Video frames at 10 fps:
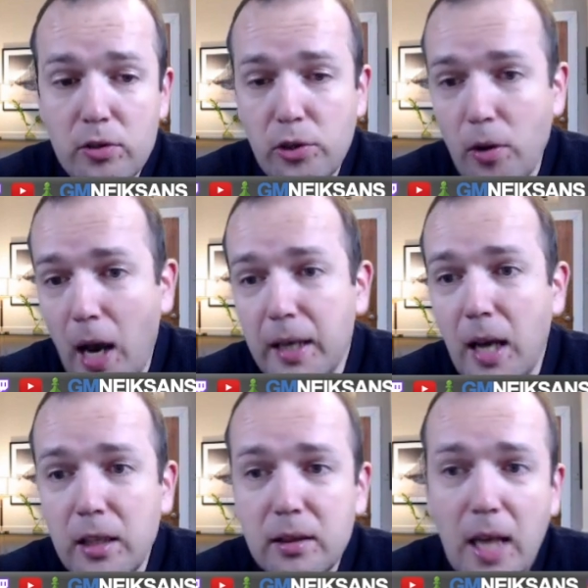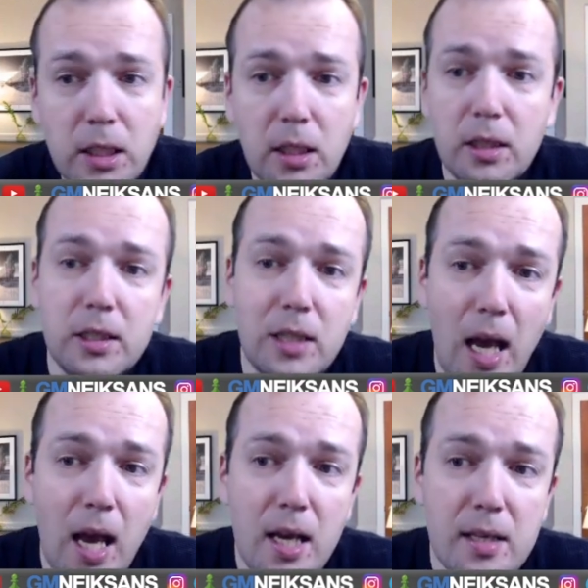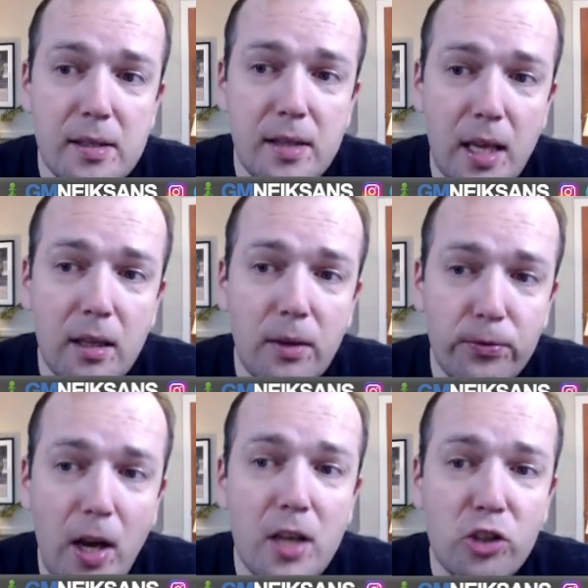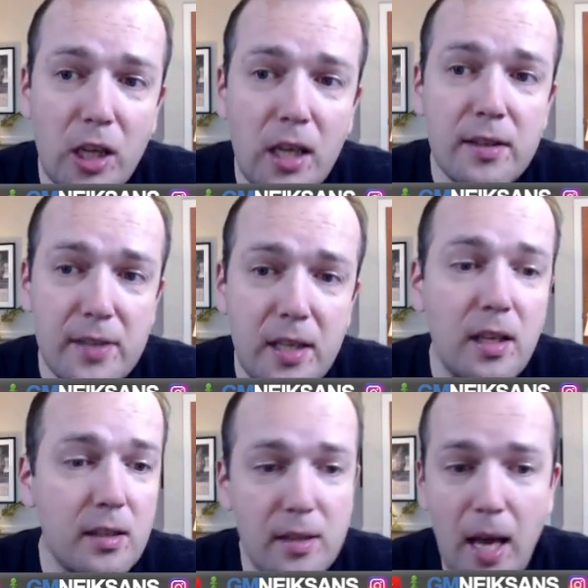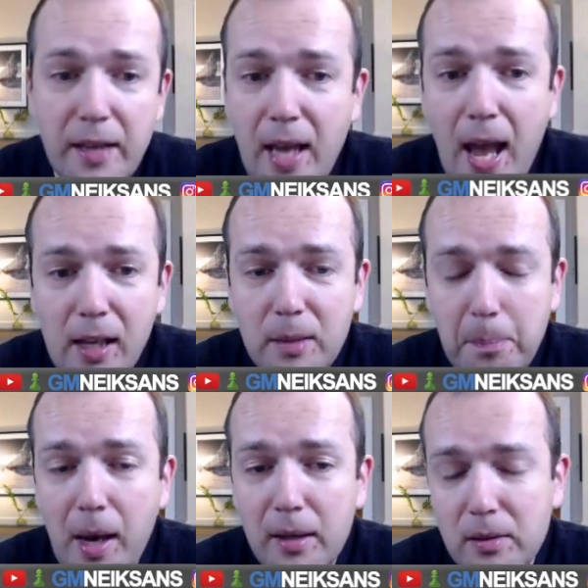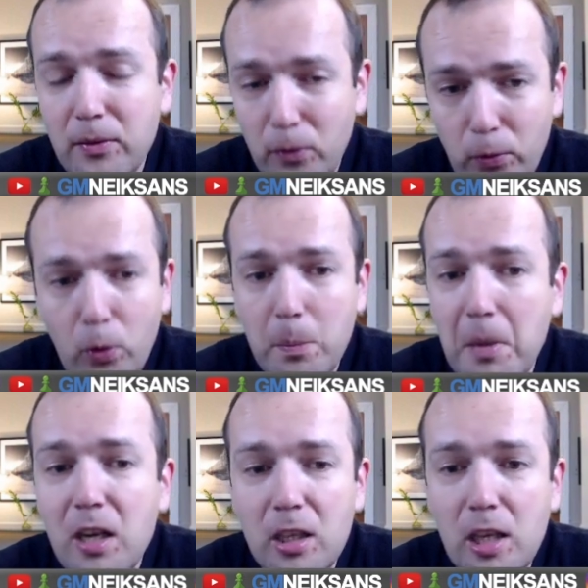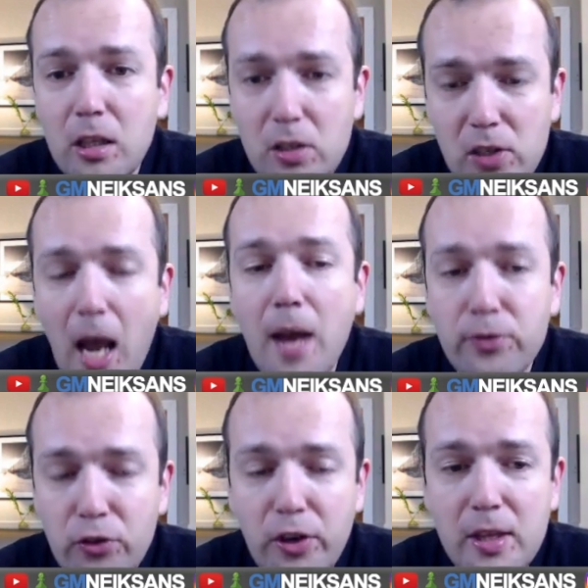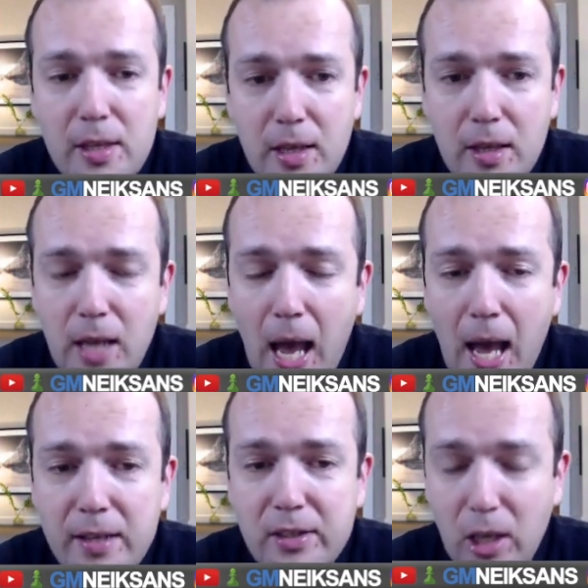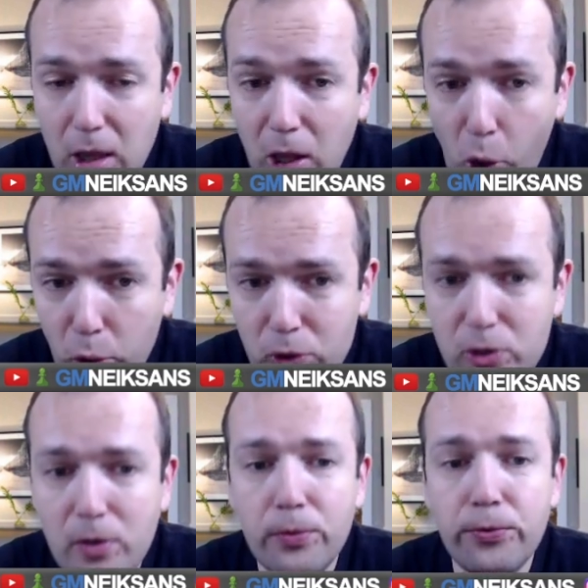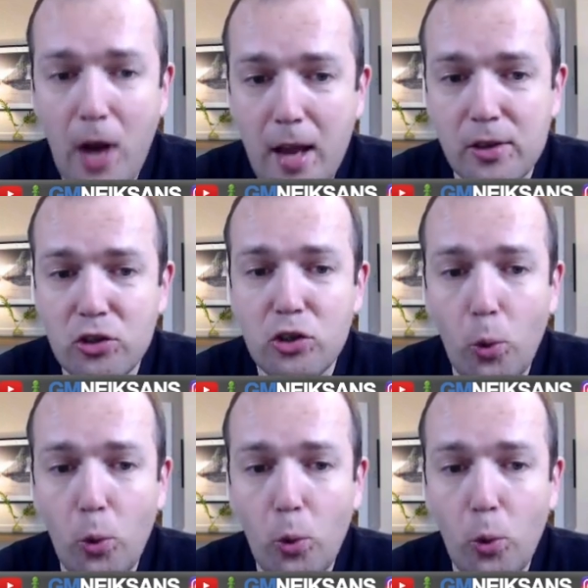So I titled it as the French King's Indian attack, but for many years I've treated it as the closed French.